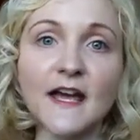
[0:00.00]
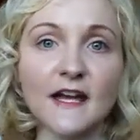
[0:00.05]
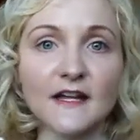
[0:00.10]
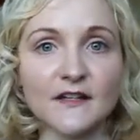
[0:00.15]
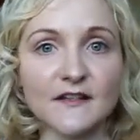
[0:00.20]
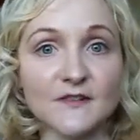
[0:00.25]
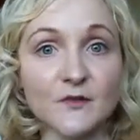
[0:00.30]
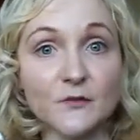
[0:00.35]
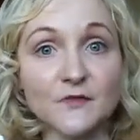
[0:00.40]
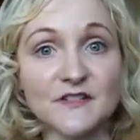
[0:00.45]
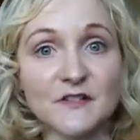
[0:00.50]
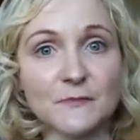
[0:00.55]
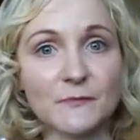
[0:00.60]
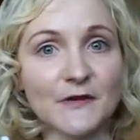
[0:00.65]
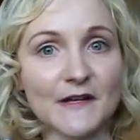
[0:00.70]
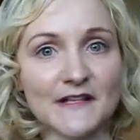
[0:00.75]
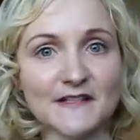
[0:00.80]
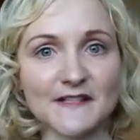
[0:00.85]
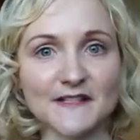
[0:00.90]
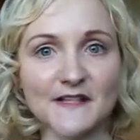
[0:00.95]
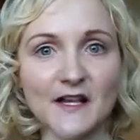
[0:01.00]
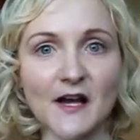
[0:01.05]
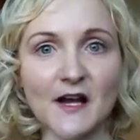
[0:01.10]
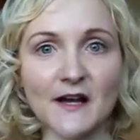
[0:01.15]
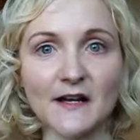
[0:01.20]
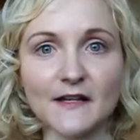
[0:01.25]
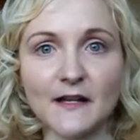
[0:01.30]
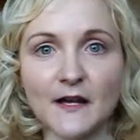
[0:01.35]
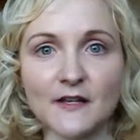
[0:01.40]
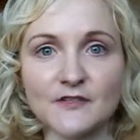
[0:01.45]
And it's also brilliant as a
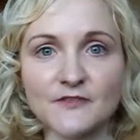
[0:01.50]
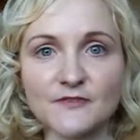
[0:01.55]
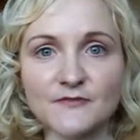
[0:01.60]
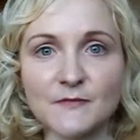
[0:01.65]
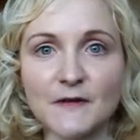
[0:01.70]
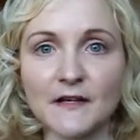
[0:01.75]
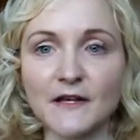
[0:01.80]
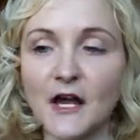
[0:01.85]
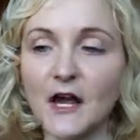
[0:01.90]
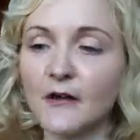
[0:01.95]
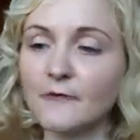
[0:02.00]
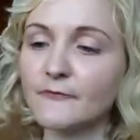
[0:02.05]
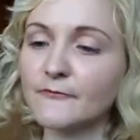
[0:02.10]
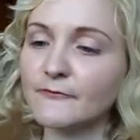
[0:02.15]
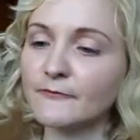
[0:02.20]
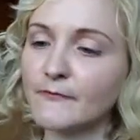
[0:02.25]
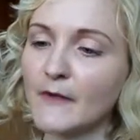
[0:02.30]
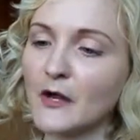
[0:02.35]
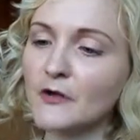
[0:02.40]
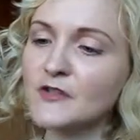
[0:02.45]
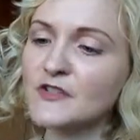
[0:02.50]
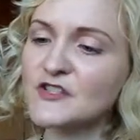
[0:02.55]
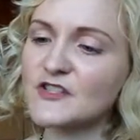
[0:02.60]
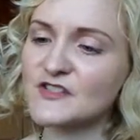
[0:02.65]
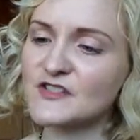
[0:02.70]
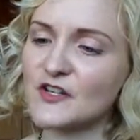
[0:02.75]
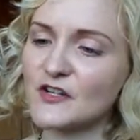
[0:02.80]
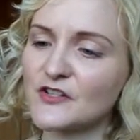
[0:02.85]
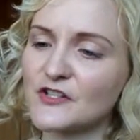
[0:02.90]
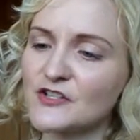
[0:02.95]
highlighter as well. I've only
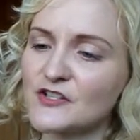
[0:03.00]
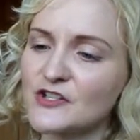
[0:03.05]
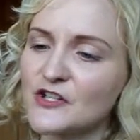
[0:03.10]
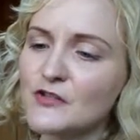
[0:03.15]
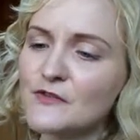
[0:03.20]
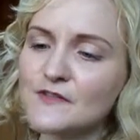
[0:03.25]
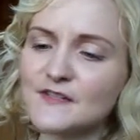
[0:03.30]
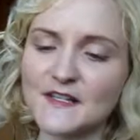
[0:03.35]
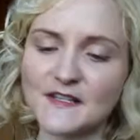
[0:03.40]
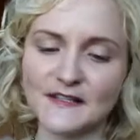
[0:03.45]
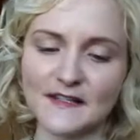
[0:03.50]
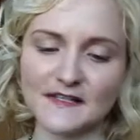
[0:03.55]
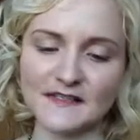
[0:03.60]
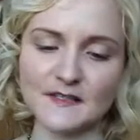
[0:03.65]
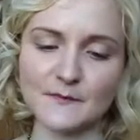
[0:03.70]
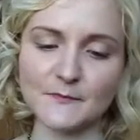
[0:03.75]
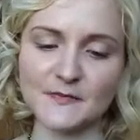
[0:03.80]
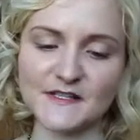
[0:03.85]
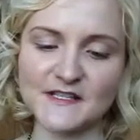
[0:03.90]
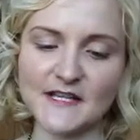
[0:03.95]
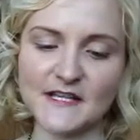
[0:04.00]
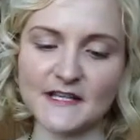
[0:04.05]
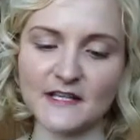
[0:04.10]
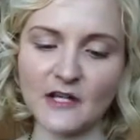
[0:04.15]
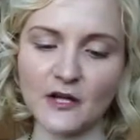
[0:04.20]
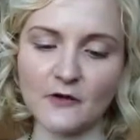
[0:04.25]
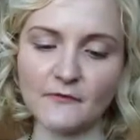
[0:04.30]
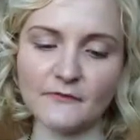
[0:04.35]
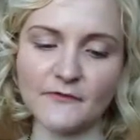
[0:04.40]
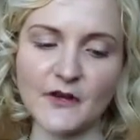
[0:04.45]
just started using this in
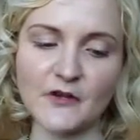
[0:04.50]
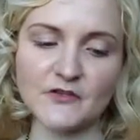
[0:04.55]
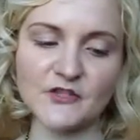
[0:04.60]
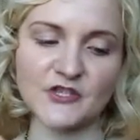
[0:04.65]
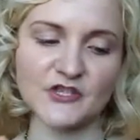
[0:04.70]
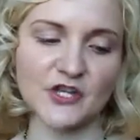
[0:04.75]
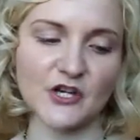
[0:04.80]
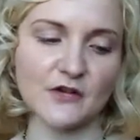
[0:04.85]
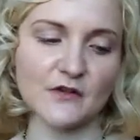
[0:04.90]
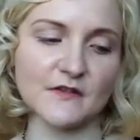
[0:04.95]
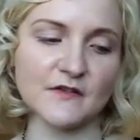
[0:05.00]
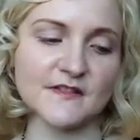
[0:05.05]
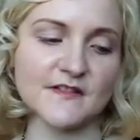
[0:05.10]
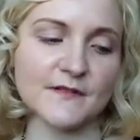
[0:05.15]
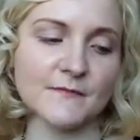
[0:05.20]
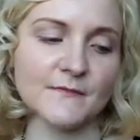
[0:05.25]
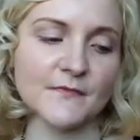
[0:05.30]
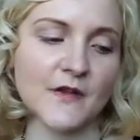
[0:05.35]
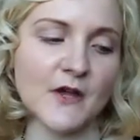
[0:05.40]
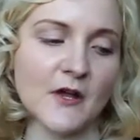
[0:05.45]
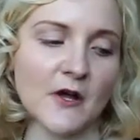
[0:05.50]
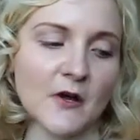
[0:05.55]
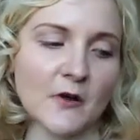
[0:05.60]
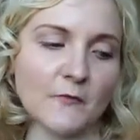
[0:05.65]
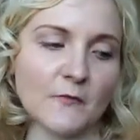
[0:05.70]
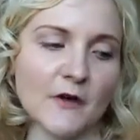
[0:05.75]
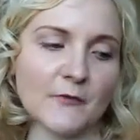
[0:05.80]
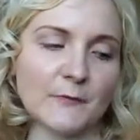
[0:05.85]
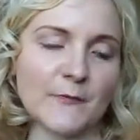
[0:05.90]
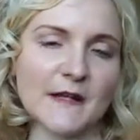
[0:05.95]
particular on photo shoots,
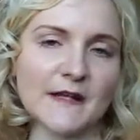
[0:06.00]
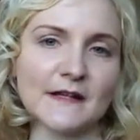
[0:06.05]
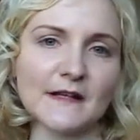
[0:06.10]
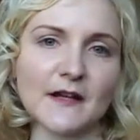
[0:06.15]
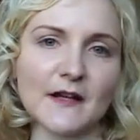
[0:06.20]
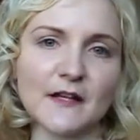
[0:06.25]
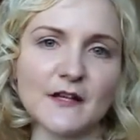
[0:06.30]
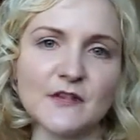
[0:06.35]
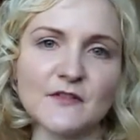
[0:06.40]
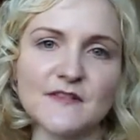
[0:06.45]
where I've been like